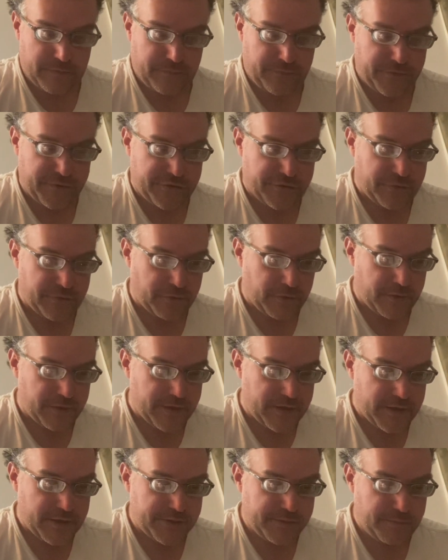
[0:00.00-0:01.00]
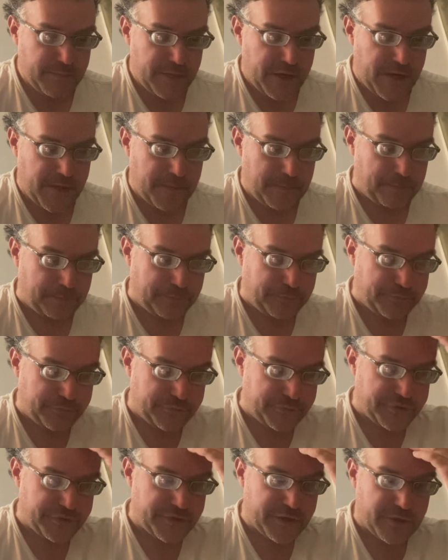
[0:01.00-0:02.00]
story that is me.
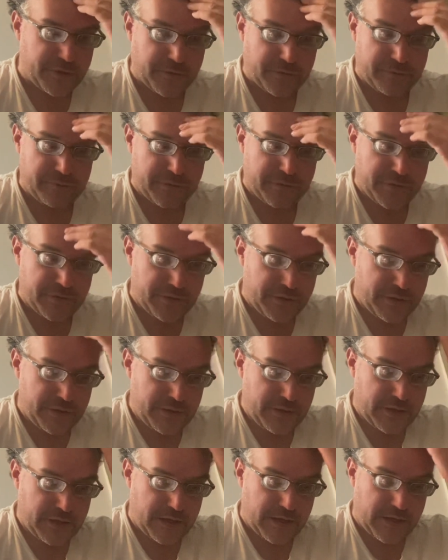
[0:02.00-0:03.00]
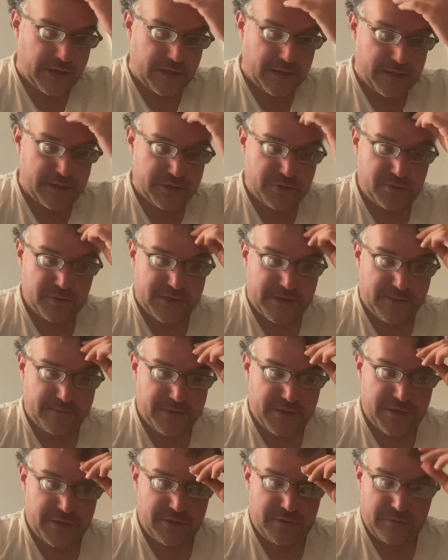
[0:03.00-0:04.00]
So, uh, it's
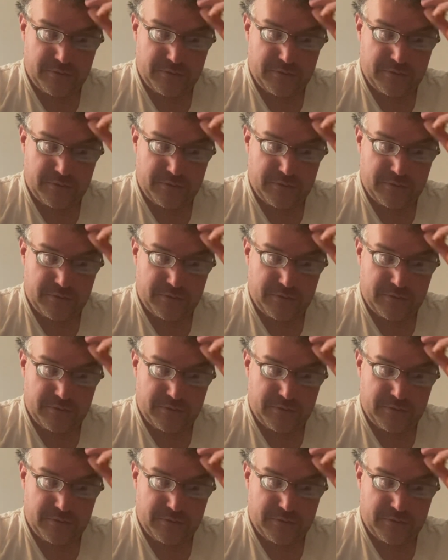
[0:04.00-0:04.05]
270,